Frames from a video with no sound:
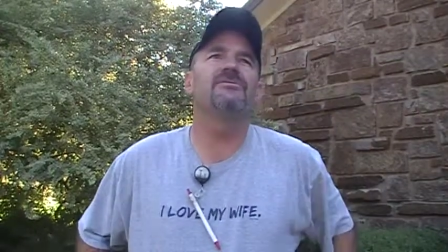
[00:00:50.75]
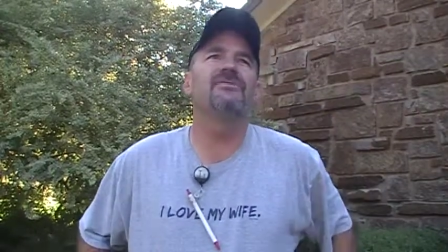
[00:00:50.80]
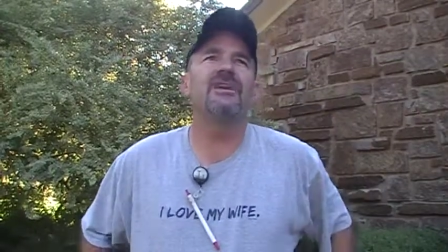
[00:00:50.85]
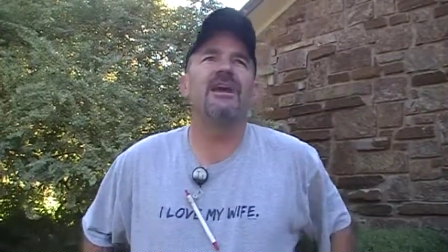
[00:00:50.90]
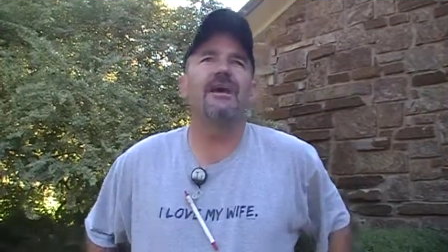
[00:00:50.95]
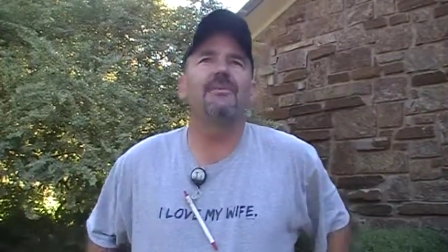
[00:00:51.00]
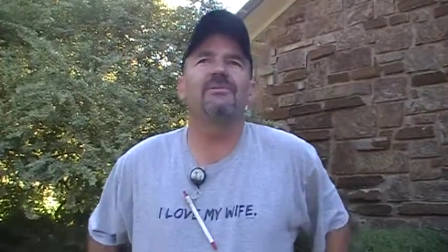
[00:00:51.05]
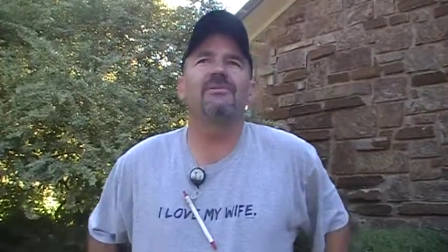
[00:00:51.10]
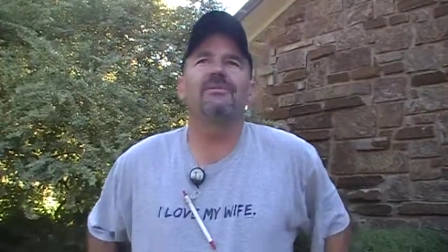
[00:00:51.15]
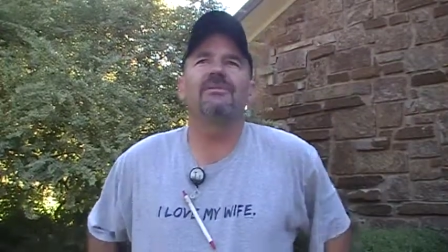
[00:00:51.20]

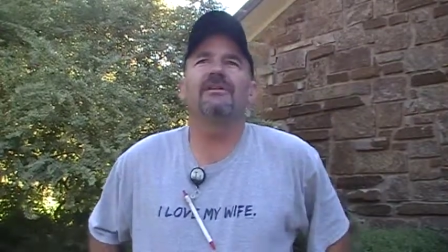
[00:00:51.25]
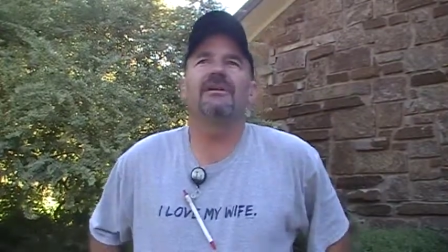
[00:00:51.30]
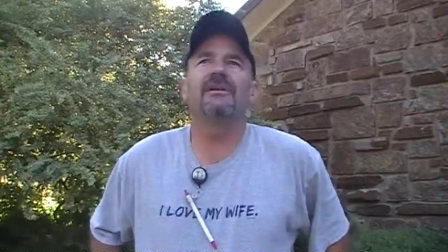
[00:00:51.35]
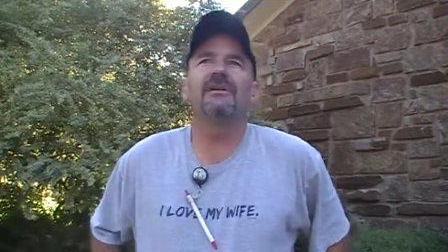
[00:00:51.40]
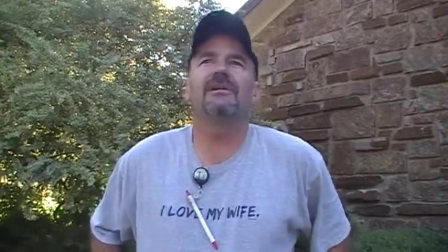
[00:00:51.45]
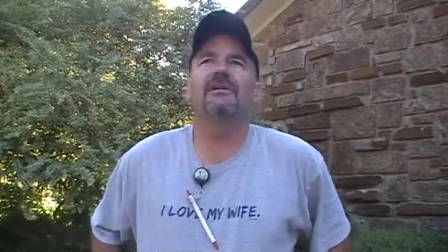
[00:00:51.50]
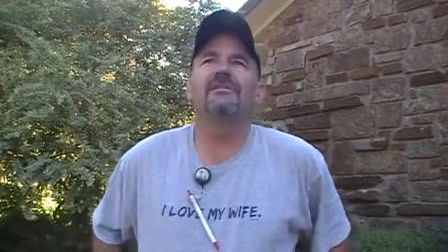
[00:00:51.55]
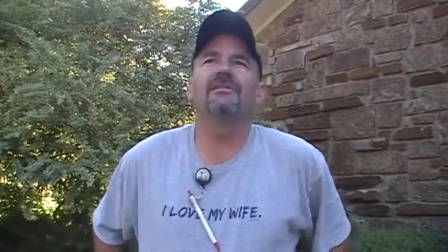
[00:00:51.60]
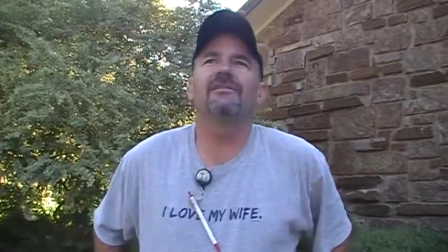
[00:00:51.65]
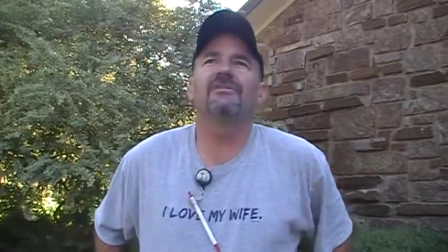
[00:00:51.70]
chaplain
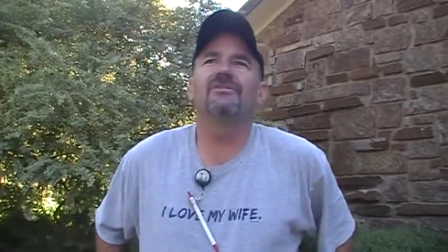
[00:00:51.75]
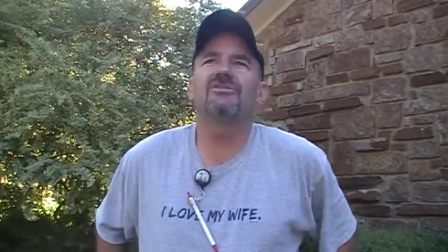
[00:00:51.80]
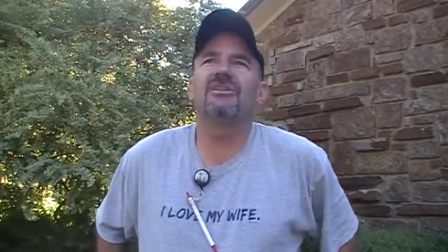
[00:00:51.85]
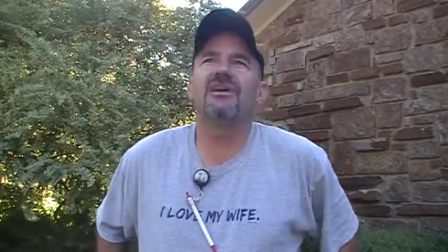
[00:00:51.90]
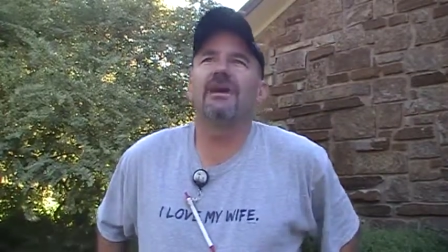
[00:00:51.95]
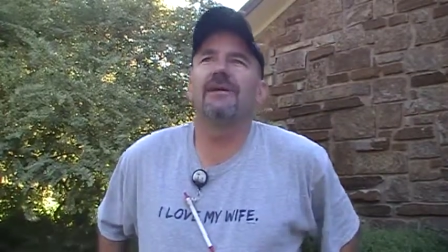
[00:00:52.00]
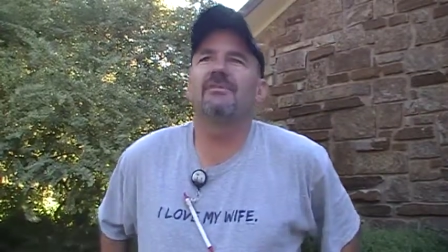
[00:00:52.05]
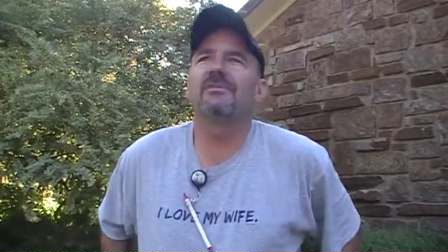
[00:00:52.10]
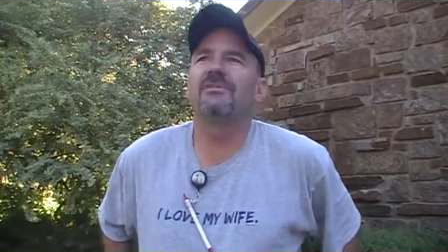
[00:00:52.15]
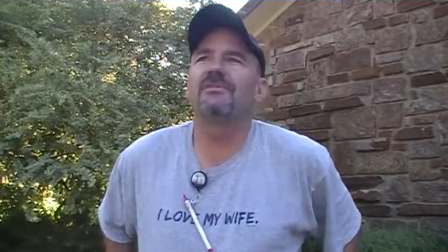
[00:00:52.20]
there, and the
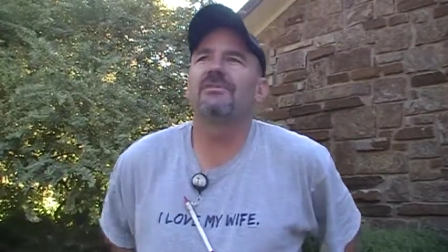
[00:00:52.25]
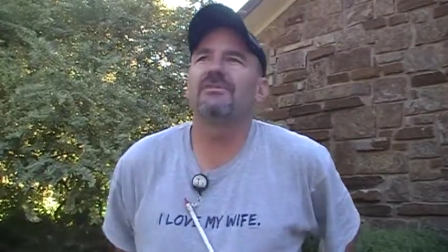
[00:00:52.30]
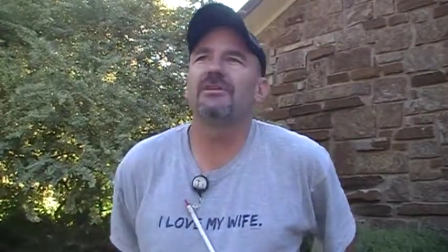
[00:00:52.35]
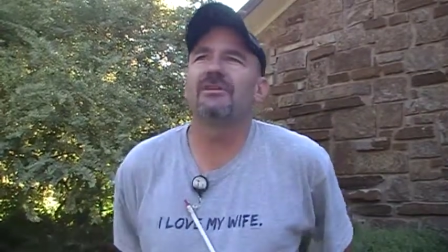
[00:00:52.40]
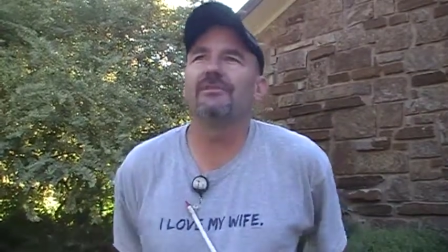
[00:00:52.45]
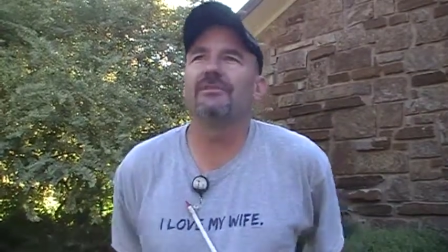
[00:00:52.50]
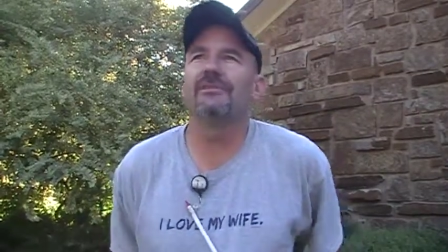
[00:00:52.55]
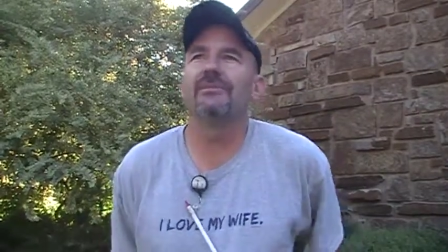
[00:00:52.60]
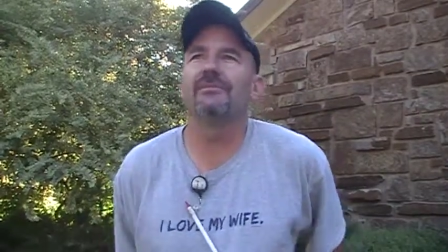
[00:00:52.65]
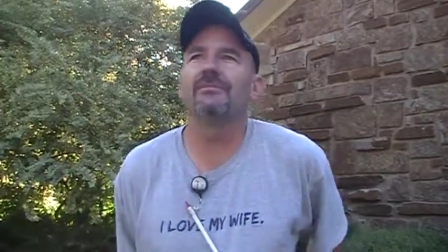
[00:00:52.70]
chaplain
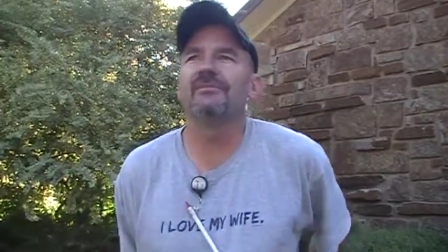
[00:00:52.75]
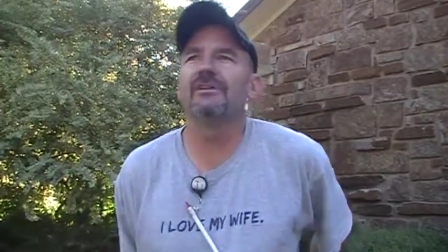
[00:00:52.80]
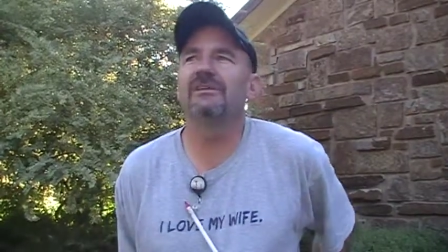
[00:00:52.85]
told him,